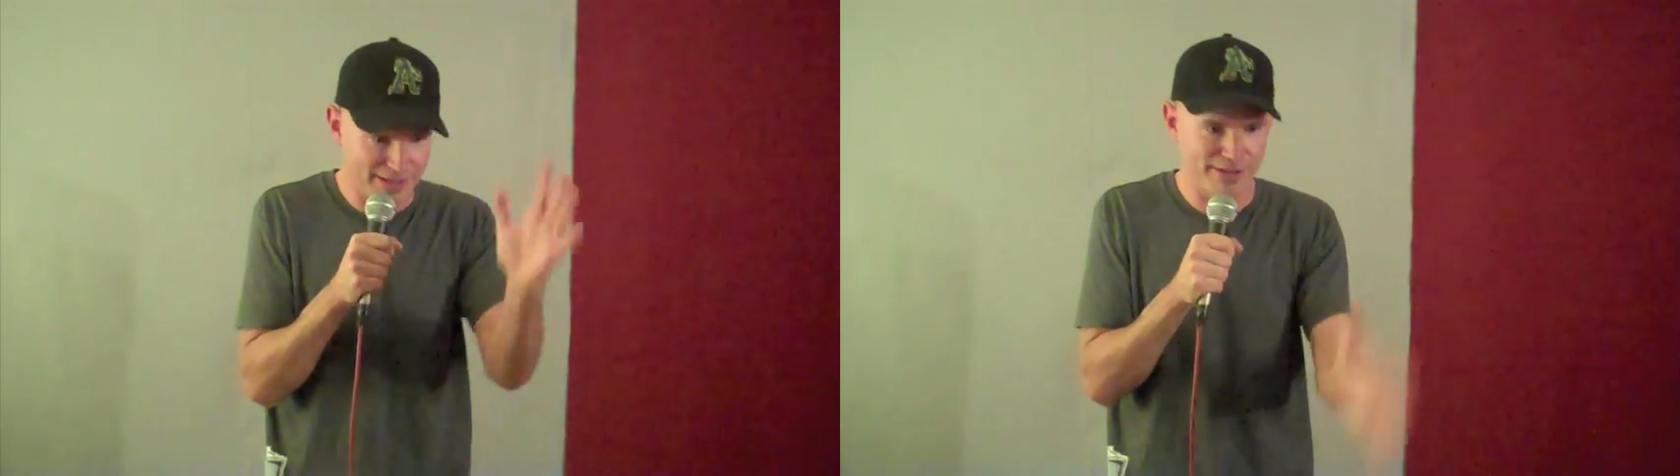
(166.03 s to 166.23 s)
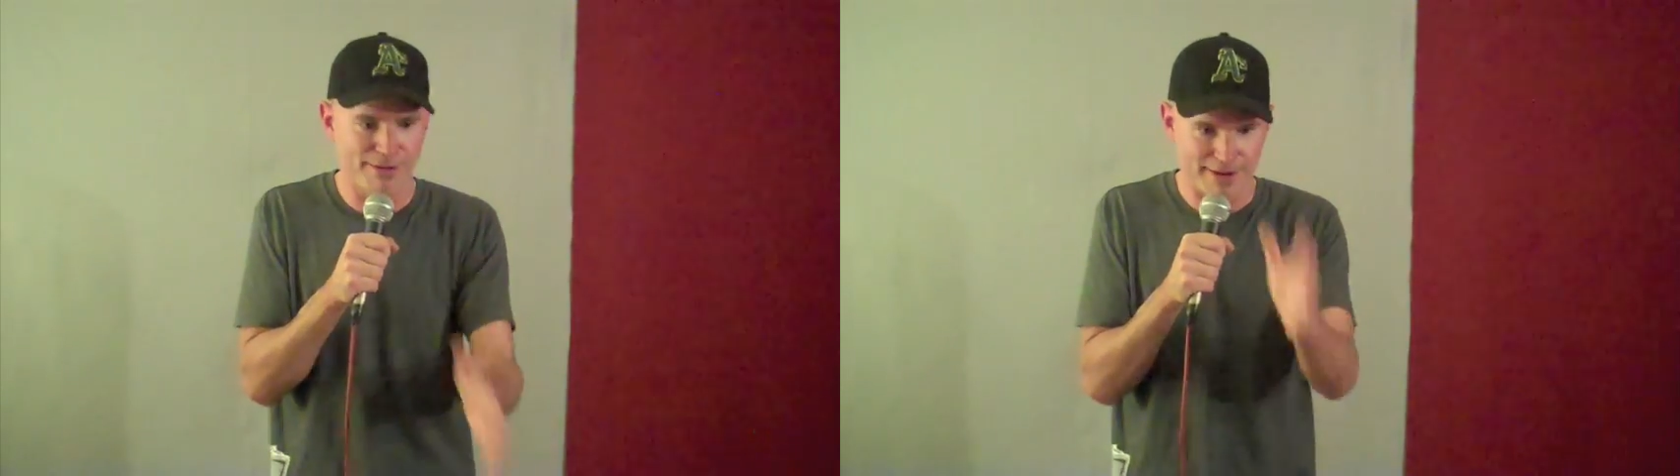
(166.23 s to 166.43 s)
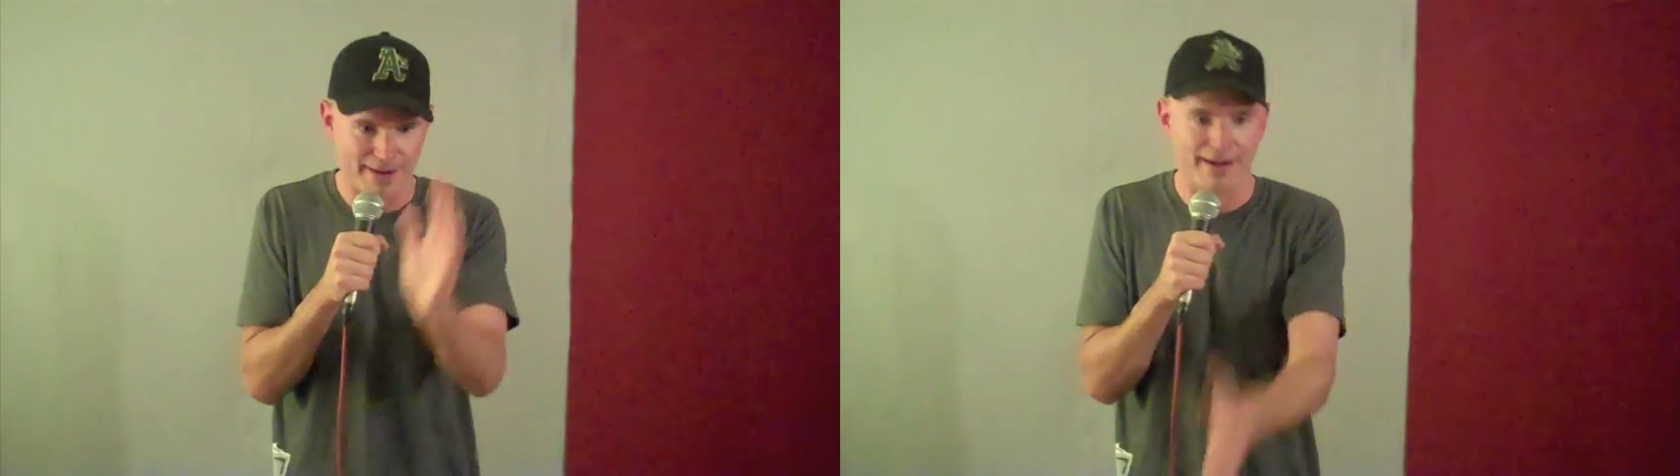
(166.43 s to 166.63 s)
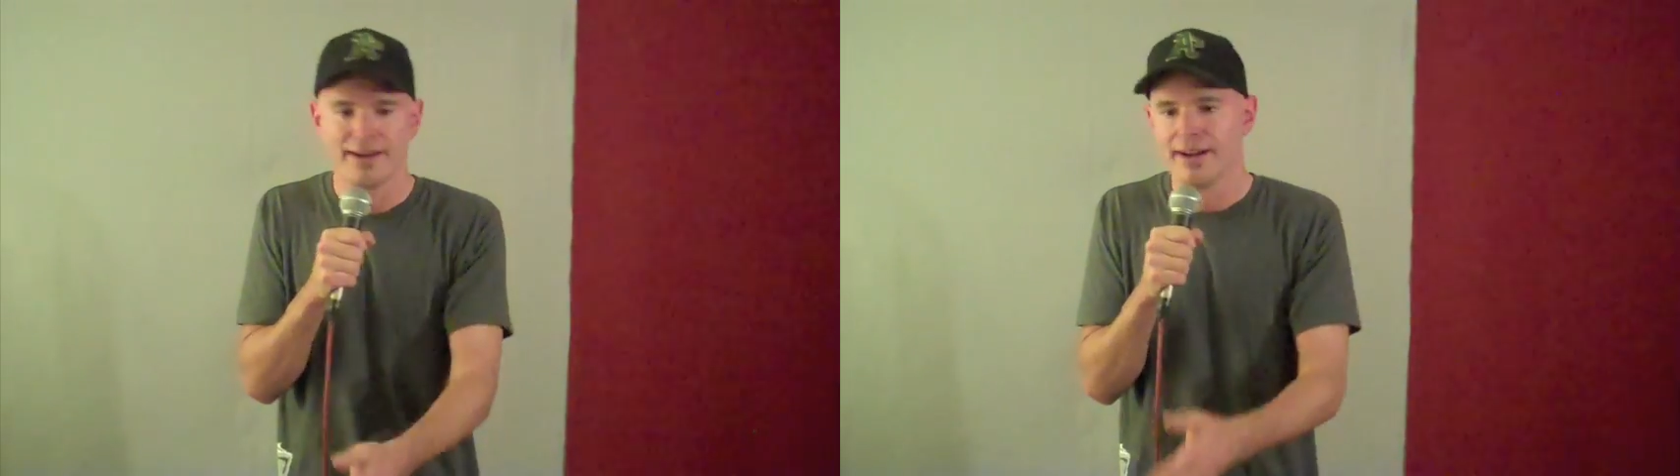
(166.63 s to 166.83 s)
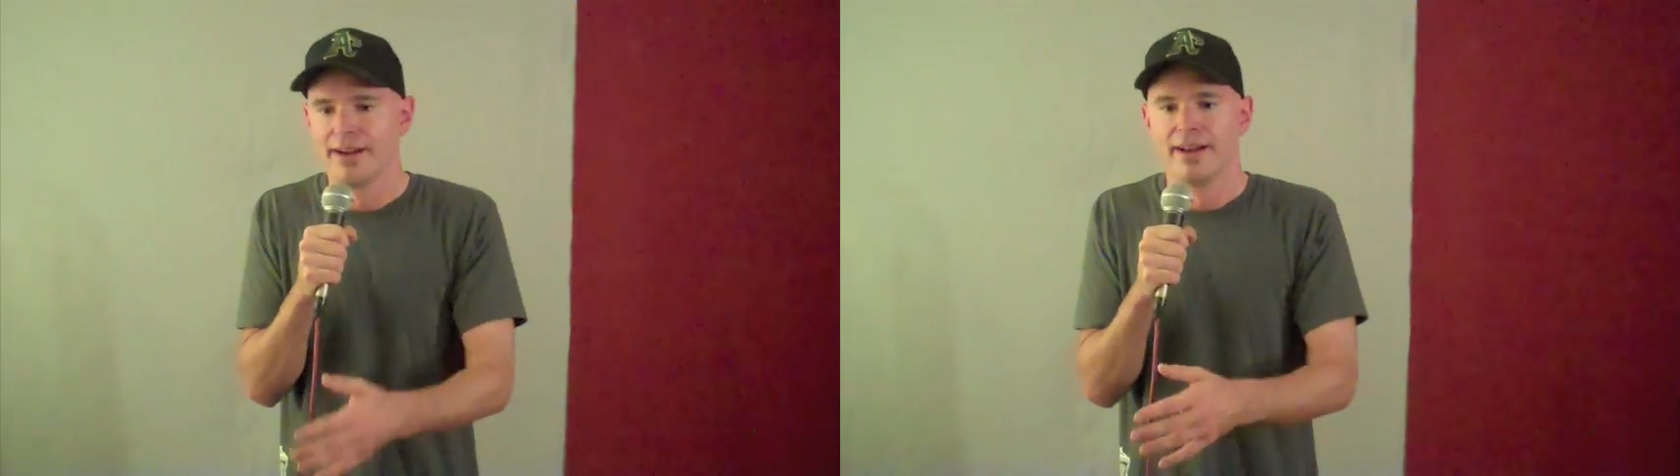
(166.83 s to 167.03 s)
in
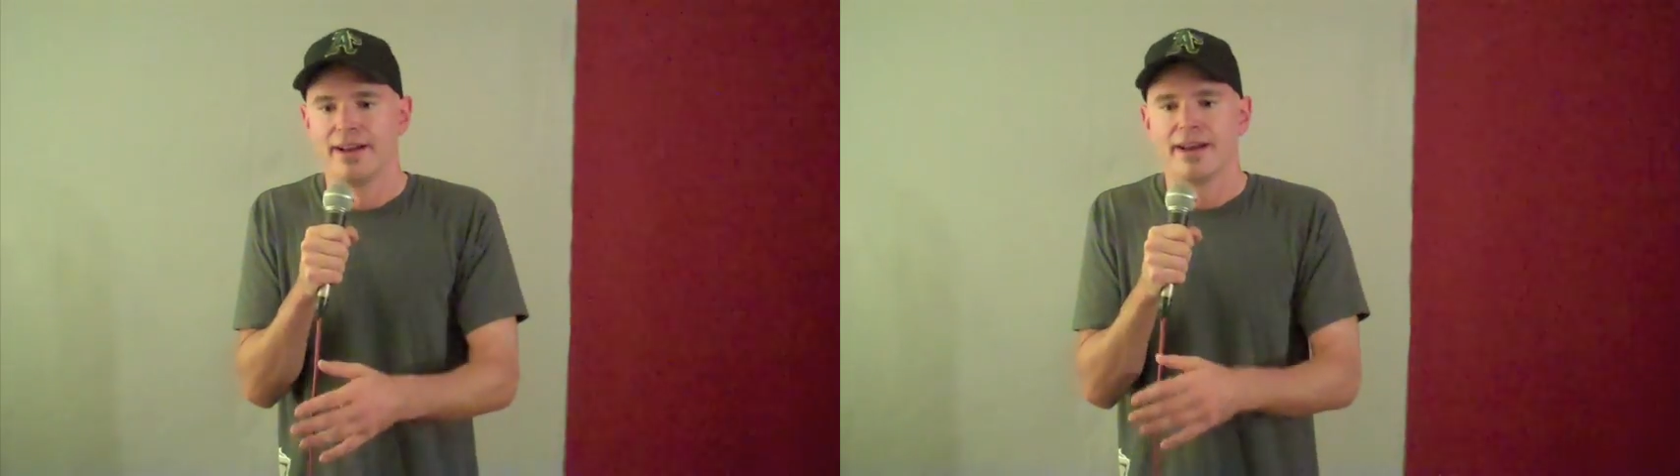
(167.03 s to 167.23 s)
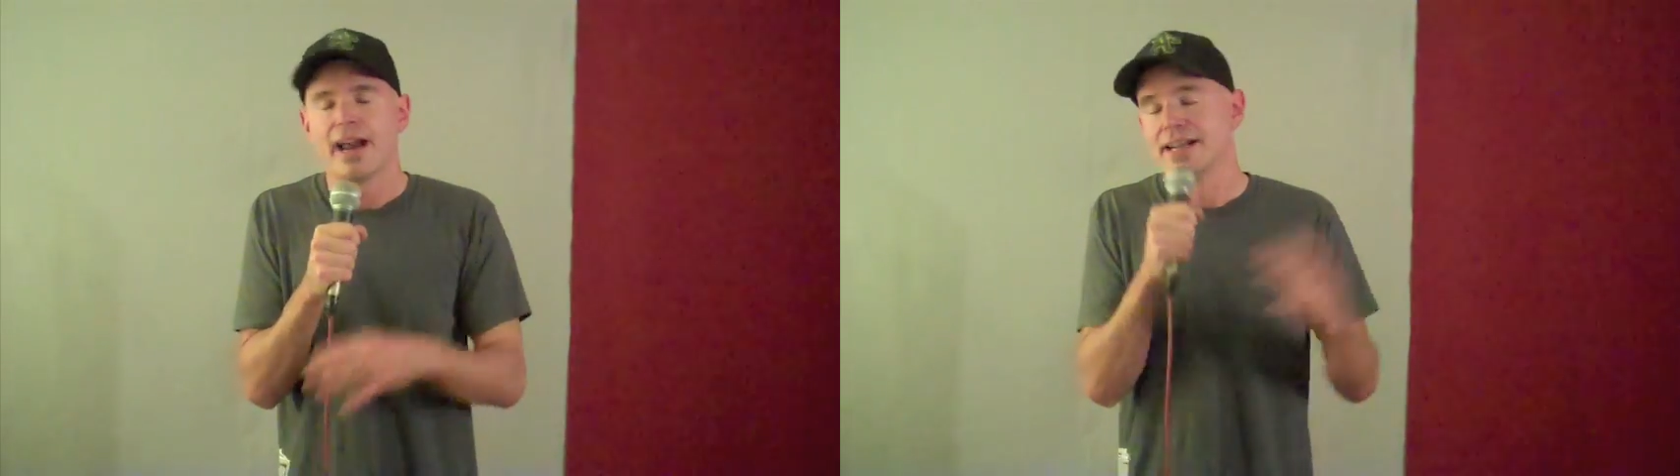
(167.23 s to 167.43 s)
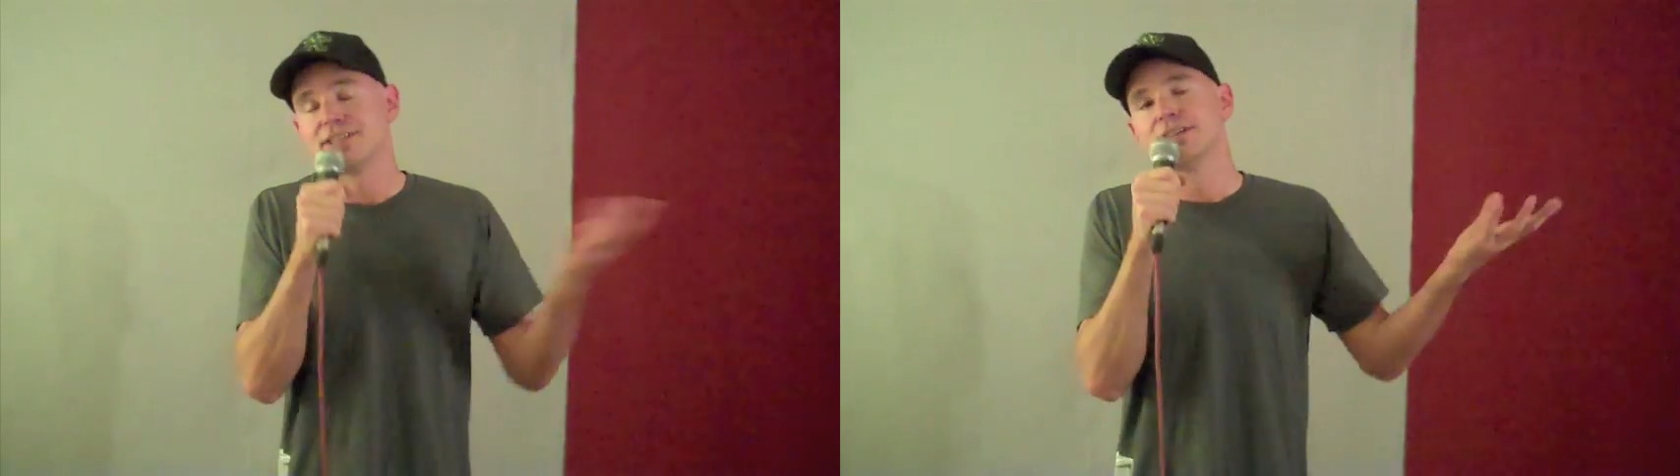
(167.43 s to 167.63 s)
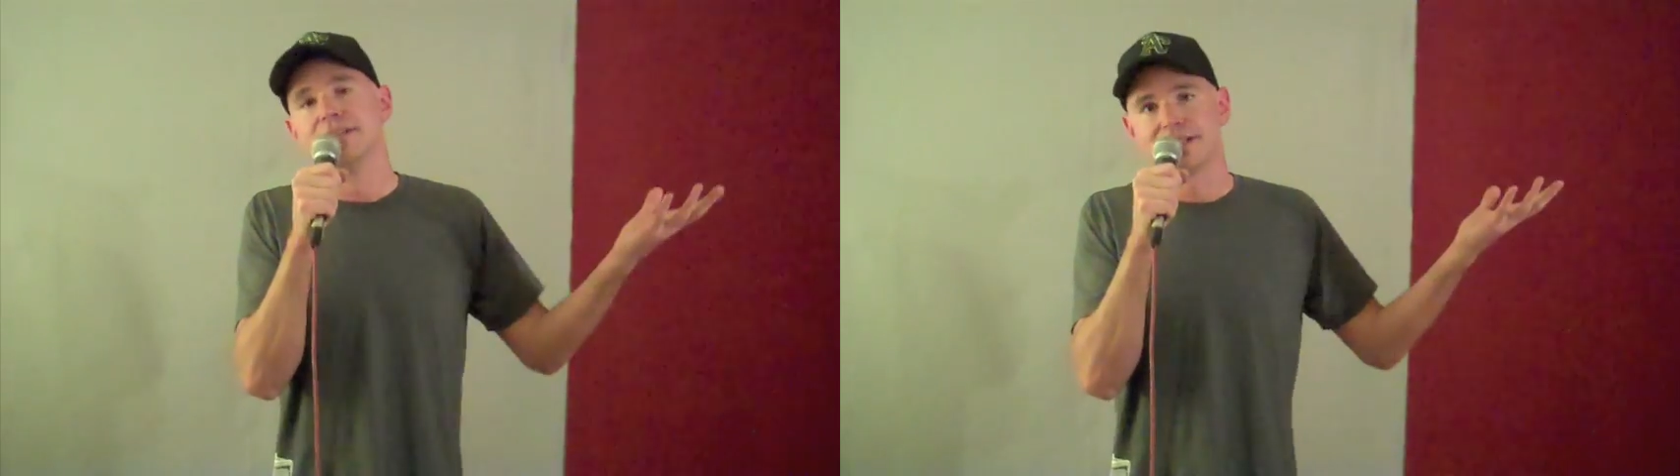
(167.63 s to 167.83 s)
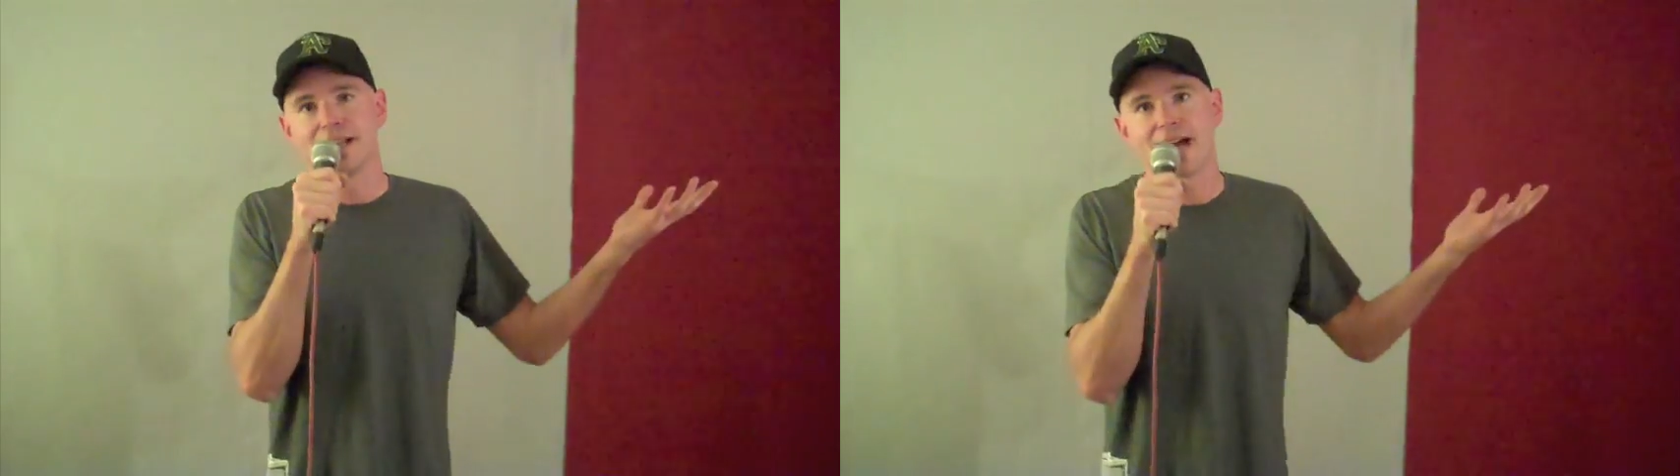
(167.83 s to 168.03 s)
order. And as
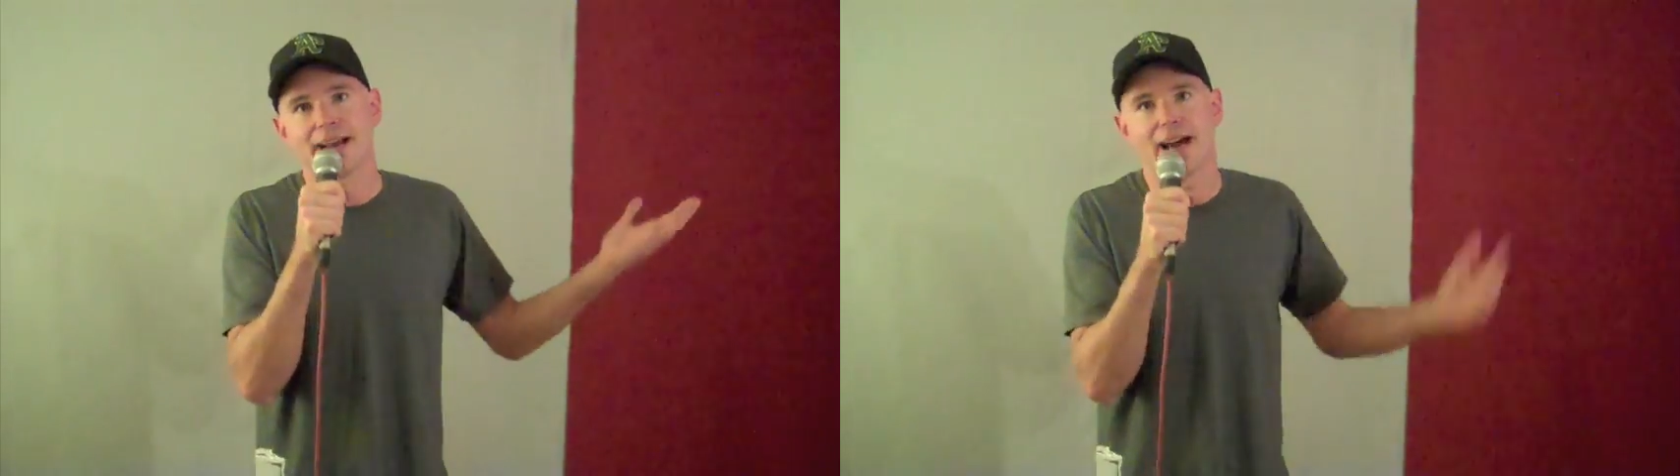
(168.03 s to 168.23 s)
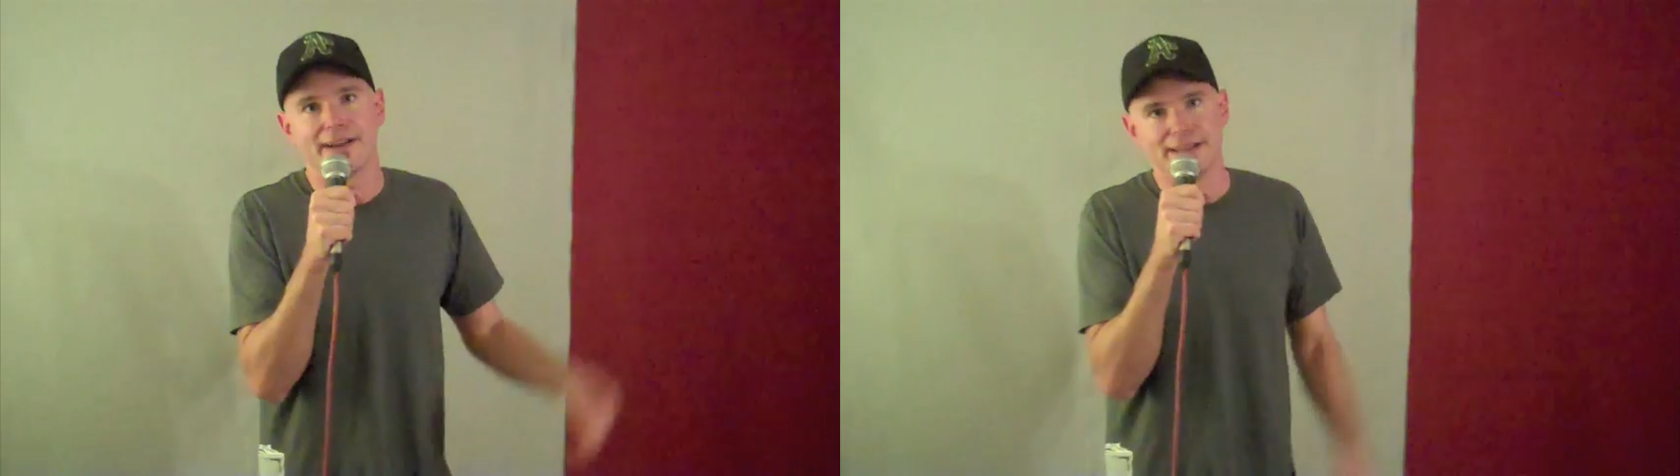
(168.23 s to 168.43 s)
soon as he got out,